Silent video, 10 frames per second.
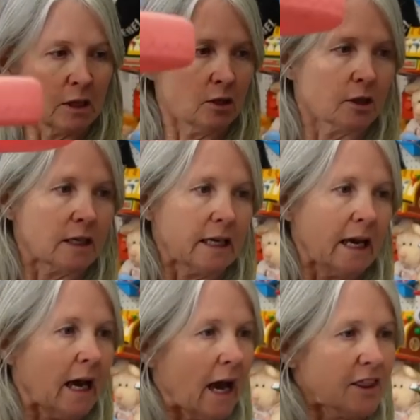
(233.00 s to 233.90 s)
Look.
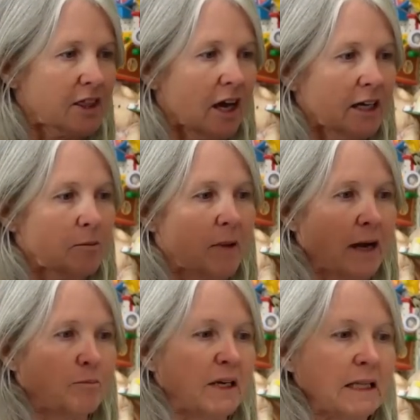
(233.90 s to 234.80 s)
I thought it
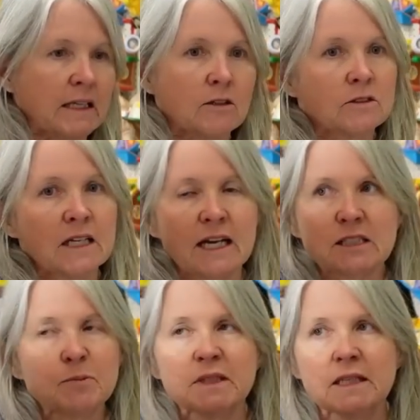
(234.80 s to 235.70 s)
might be Little
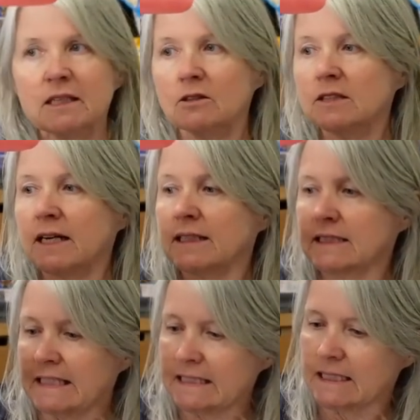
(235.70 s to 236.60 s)
Tykes, but the Little Tykes
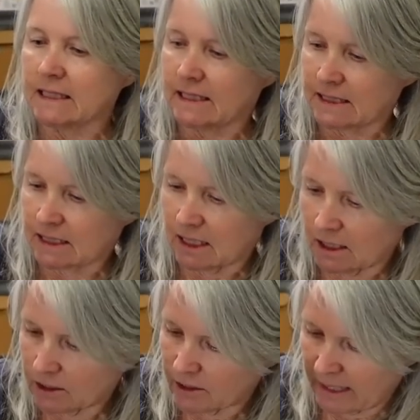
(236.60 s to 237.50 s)
isn't this
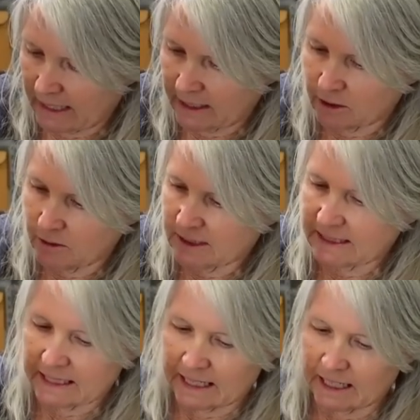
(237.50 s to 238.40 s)
color, and I don't
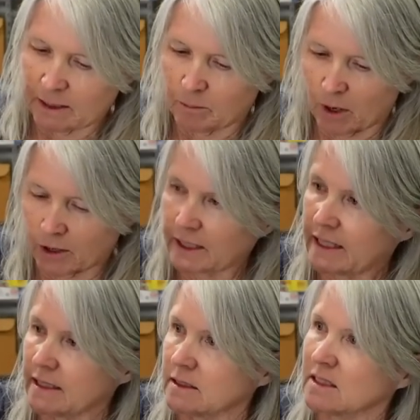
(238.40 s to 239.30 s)
see any
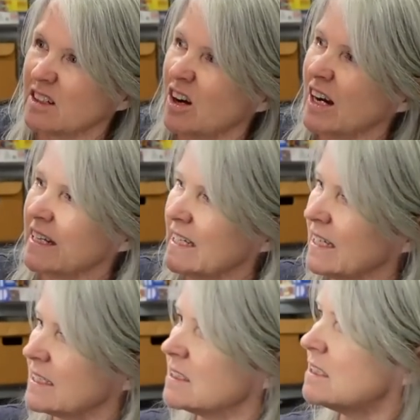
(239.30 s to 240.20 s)
markings on
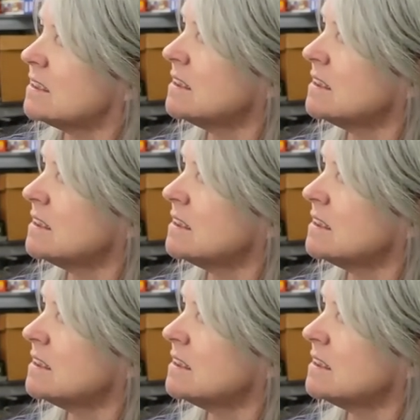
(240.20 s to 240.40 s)
it.